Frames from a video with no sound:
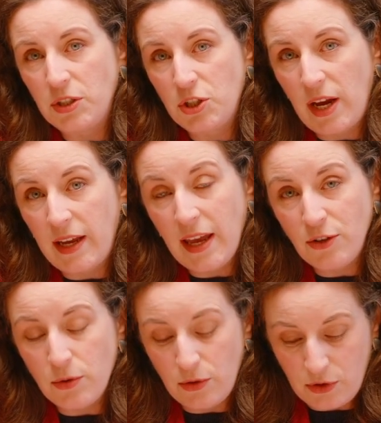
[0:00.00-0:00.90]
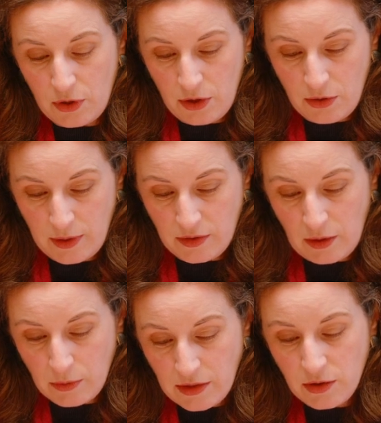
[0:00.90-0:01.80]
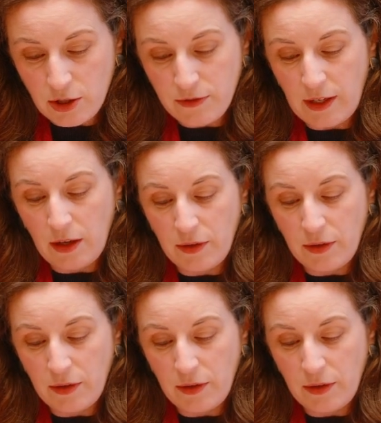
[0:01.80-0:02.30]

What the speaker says: Jack Andrews, who is a research fellow